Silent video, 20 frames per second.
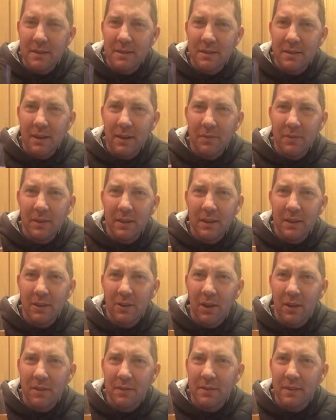definitely
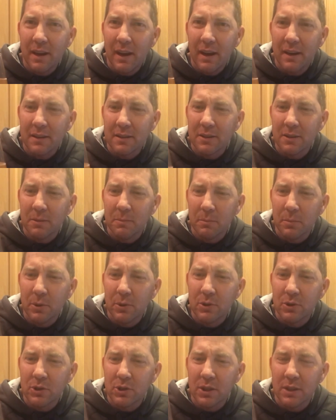got that
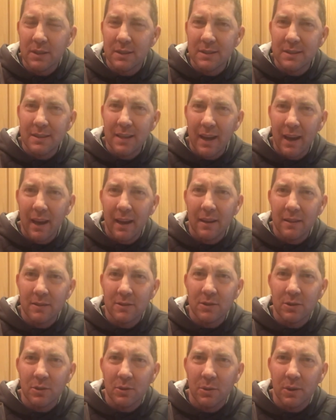kombucha tang
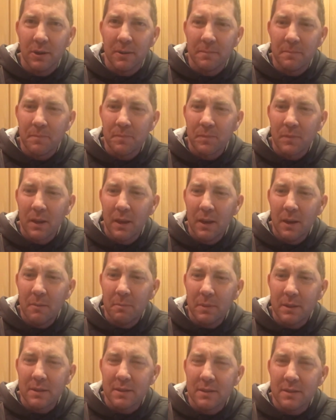to it,
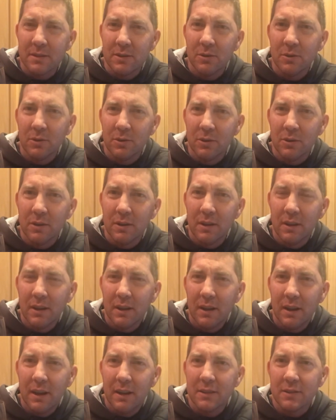but still
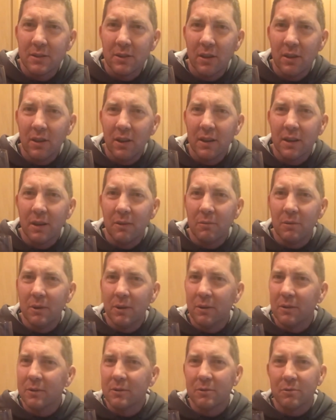it's got like a
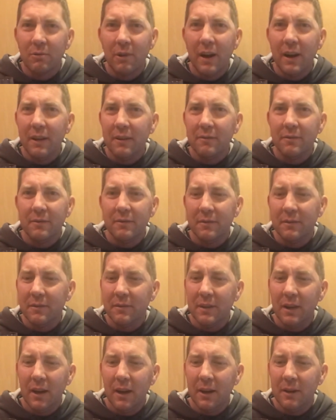real great,
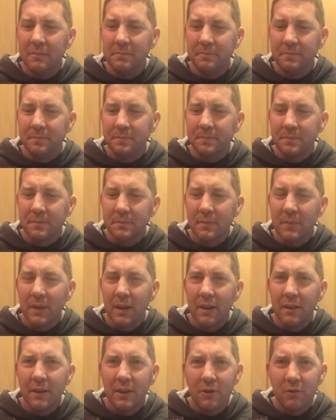the
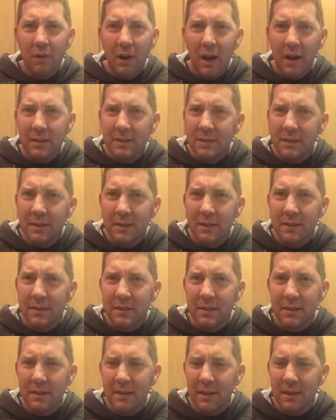
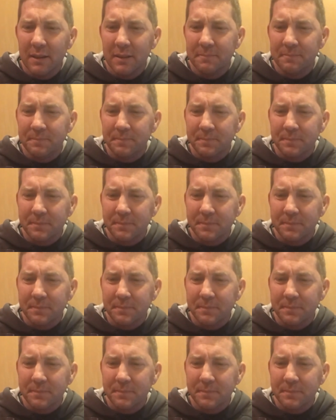grassiness and